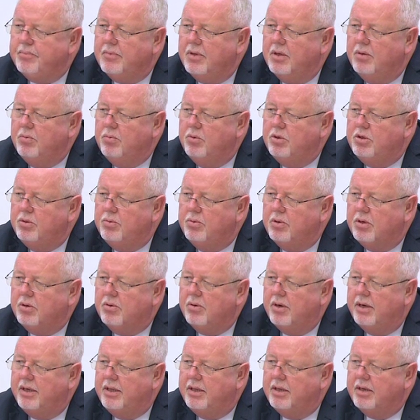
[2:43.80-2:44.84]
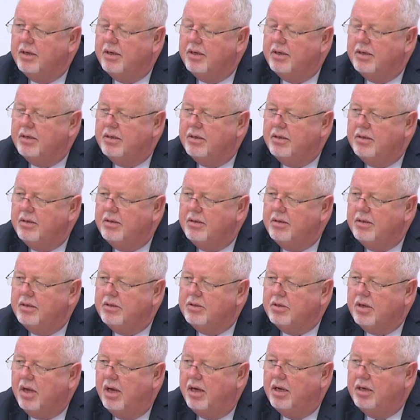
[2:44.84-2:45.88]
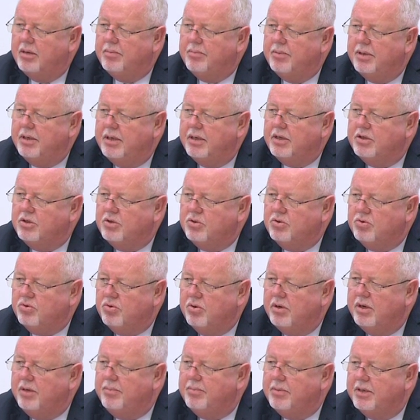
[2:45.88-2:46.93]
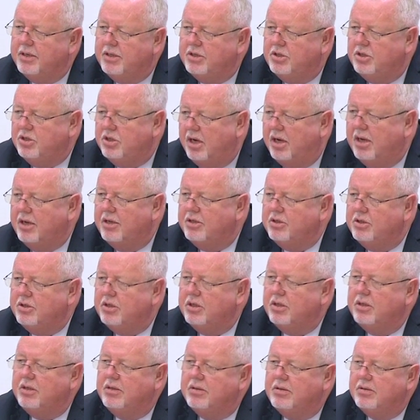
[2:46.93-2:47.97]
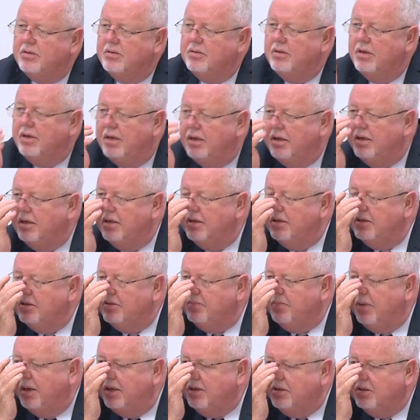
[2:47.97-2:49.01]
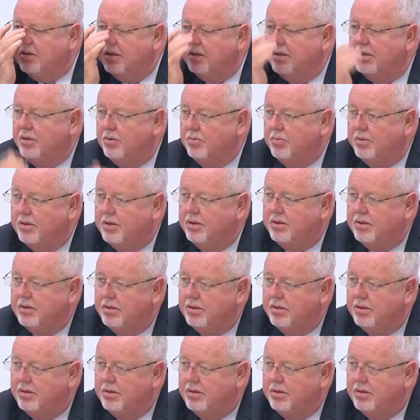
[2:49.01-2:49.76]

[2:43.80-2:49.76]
would you agree that it's going to be an extremely challenging space to deal with?